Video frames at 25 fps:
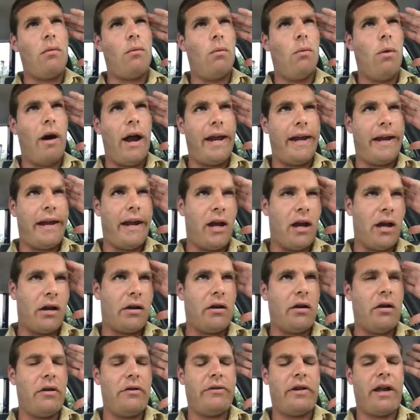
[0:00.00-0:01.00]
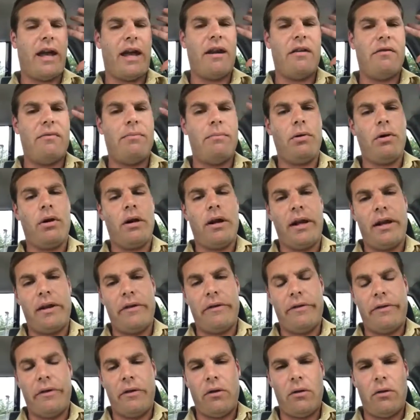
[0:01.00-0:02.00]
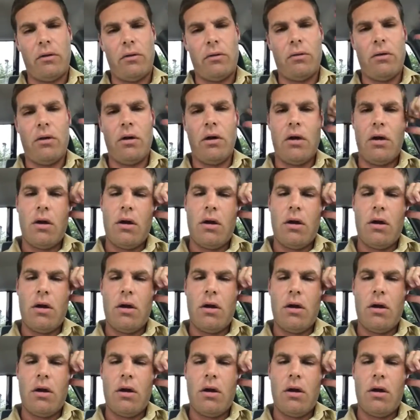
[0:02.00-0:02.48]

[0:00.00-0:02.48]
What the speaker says: white characters kind of put into